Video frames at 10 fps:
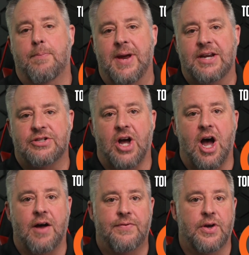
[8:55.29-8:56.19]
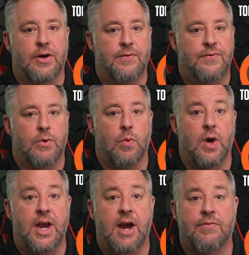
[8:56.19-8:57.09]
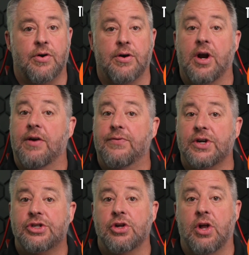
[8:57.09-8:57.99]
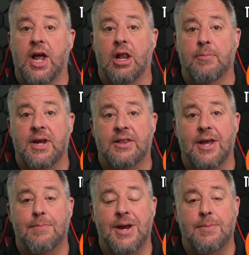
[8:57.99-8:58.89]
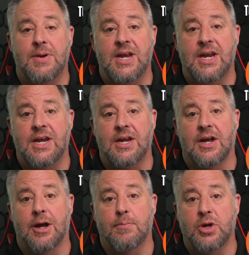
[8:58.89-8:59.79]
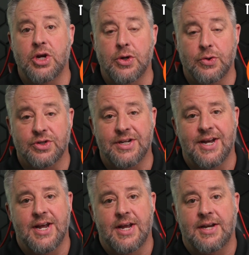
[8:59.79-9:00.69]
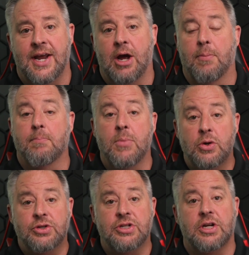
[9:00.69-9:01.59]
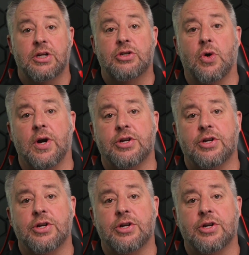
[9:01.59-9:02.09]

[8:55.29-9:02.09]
based off of whatever frictional element that may be used. Now, most torque